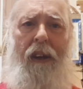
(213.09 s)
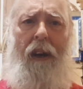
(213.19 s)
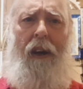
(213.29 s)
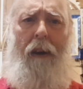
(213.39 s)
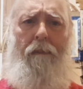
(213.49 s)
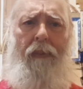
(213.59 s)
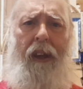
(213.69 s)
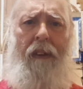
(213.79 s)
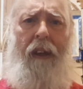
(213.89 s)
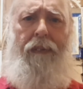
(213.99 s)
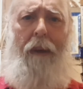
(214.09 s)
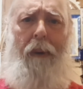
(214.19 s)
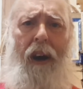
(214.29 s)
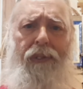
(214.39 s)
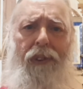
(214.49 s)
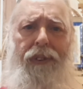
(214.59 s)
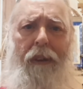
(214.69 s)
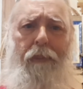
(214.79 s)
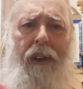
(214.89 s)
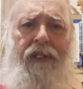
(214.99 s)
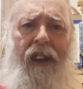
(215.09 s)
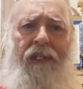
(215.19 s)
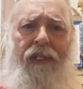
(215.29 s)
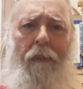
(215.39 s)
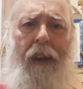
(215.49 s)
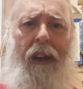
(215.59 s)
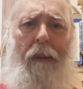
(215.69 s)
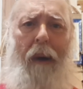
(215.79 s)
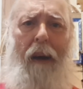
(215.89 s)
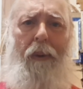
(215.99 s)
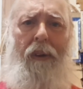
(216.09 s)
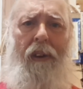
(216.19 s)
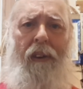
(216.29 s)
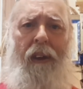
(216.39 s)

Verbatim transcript: Um, if the apostles didn't preach against something in the Bible,